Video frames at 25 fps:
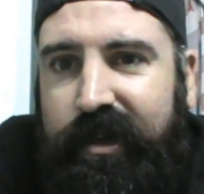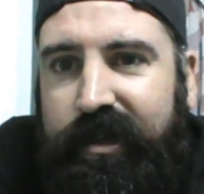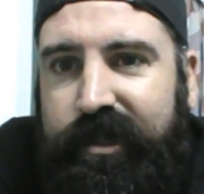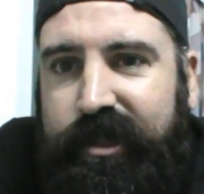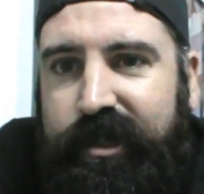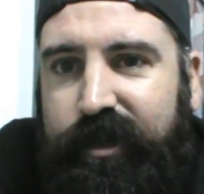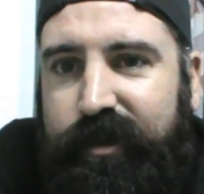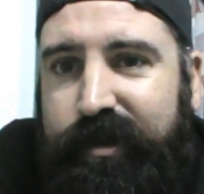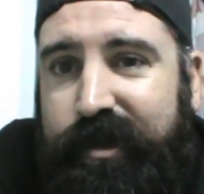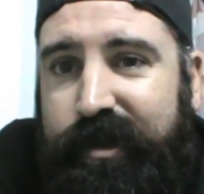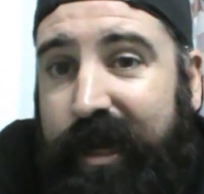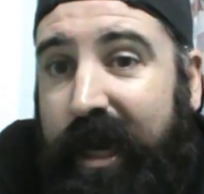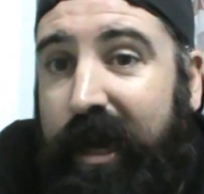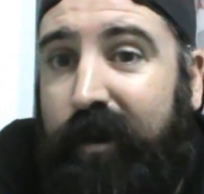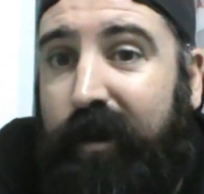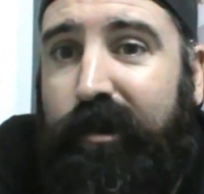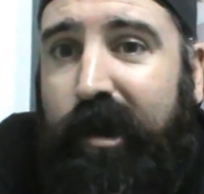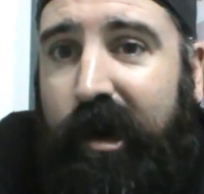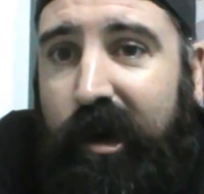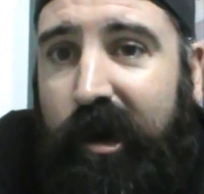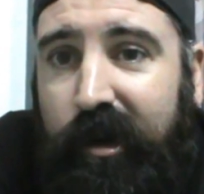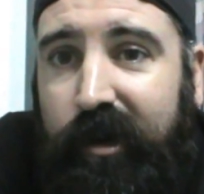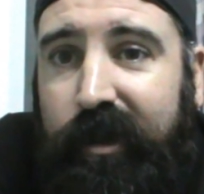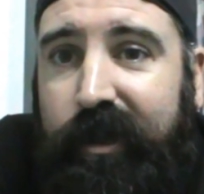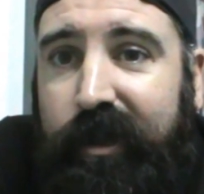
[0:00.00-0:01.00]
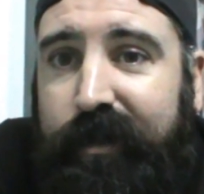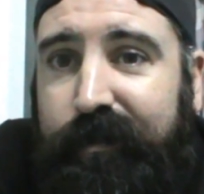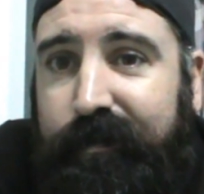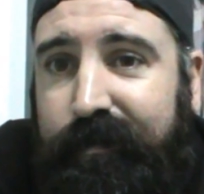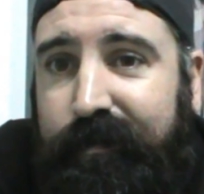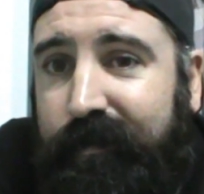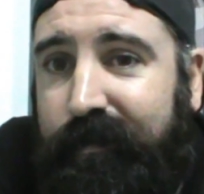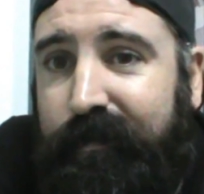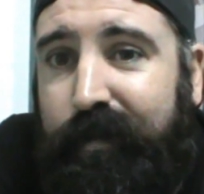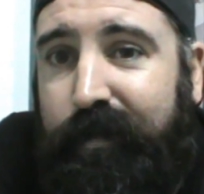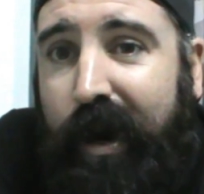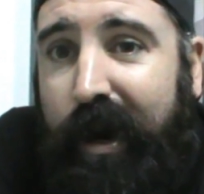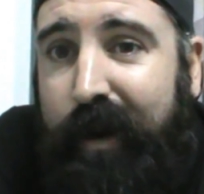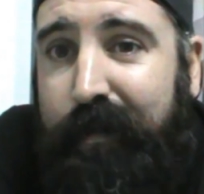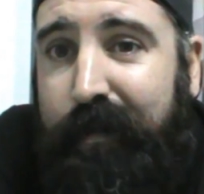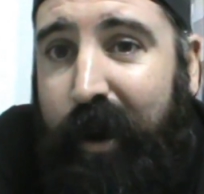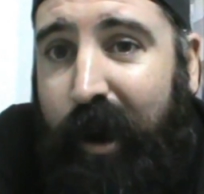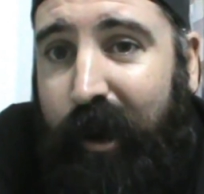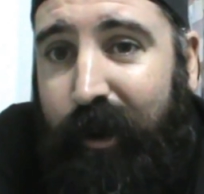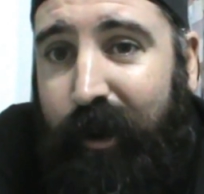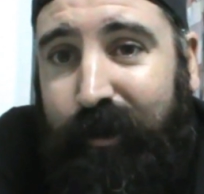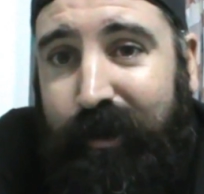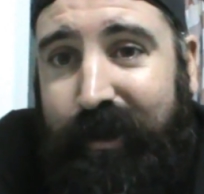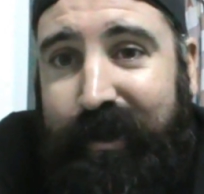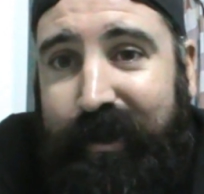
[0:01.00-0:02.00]
she was an alcoholic
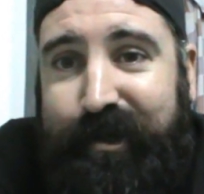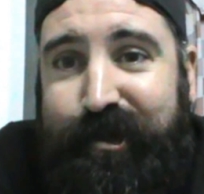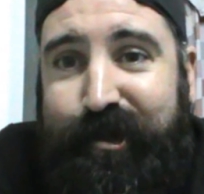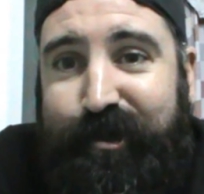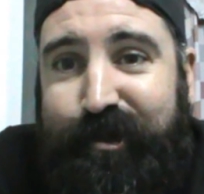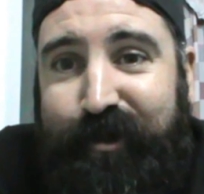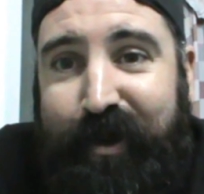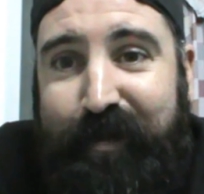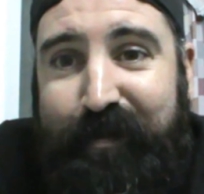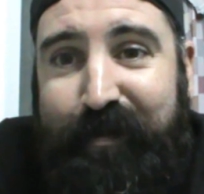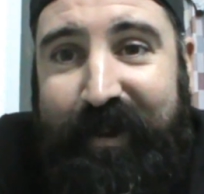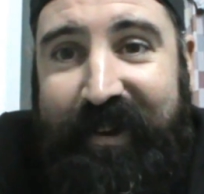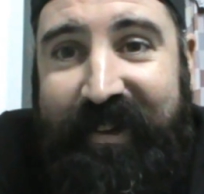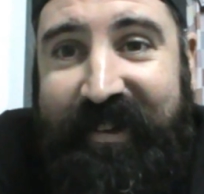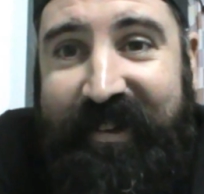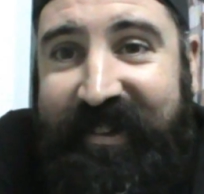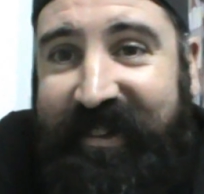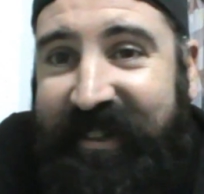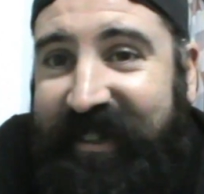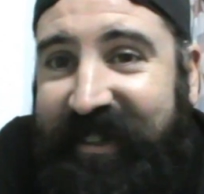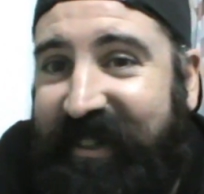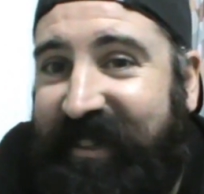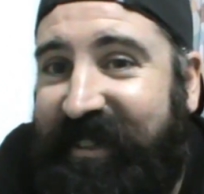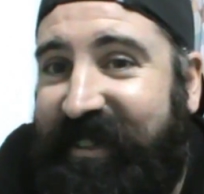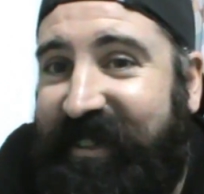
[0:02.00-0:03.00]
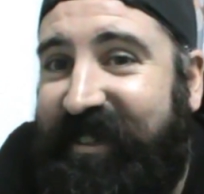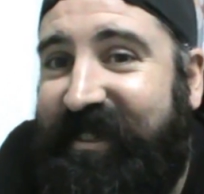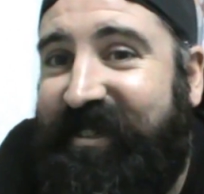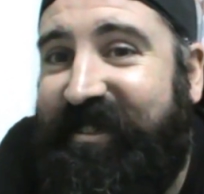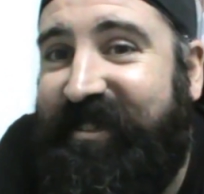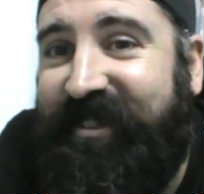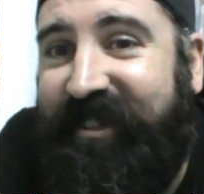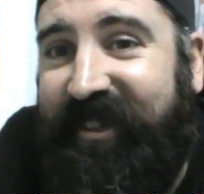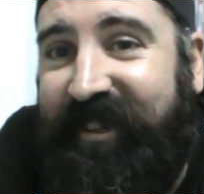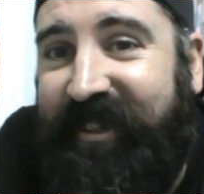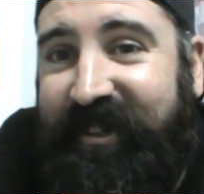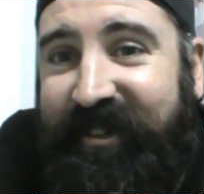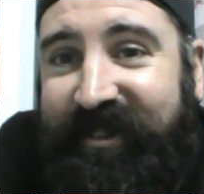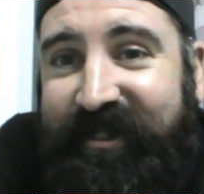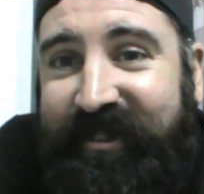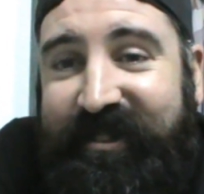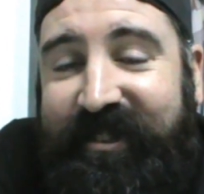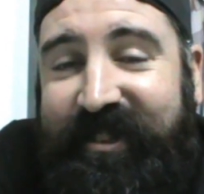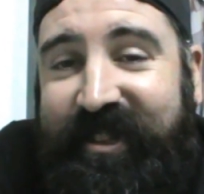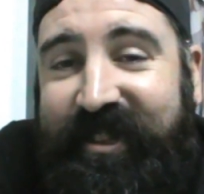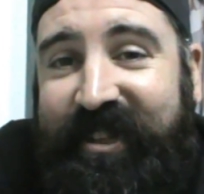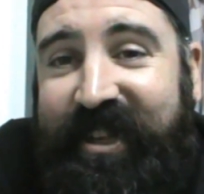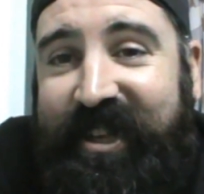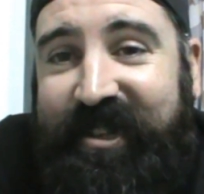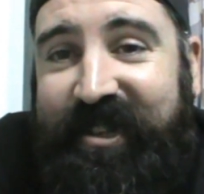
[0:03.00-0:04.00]
bipolar stripper, so I
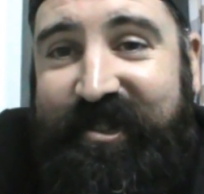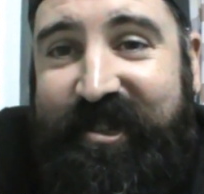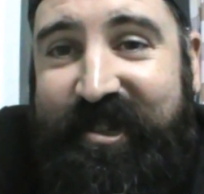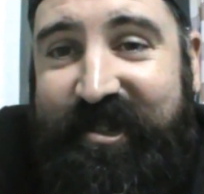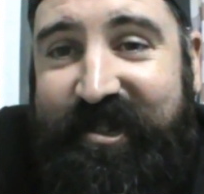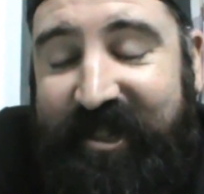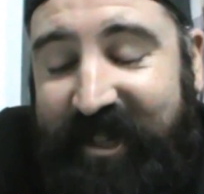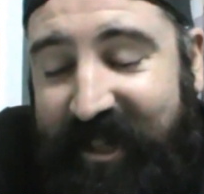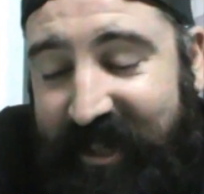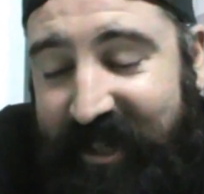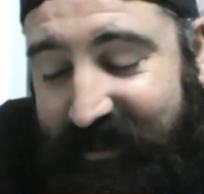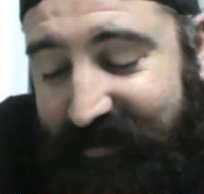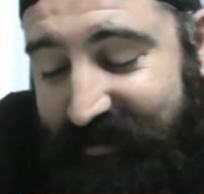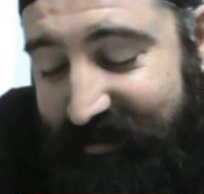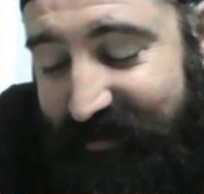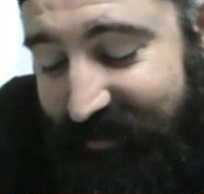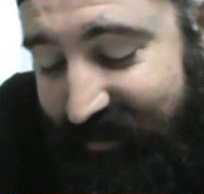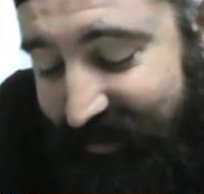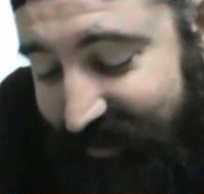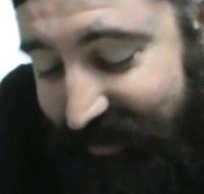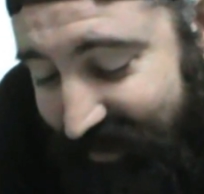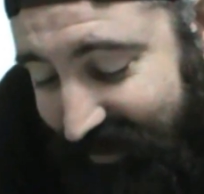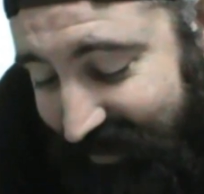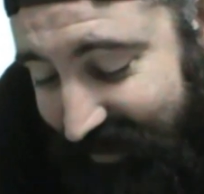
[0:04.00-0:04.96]
think that says enough.